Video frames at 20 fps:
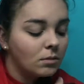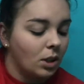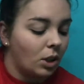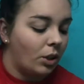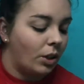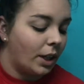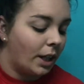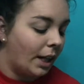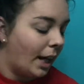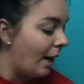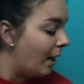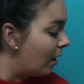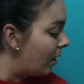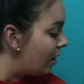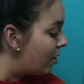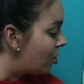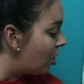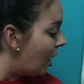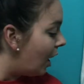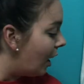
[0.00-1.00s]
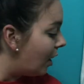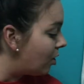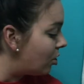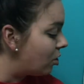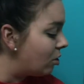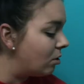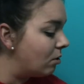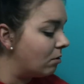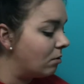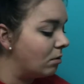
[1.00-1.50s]
Coda, get out of the trash.
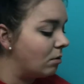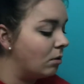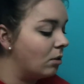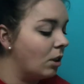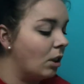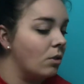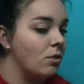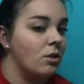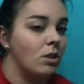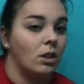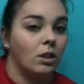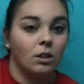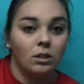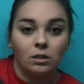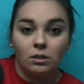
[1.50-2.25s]
So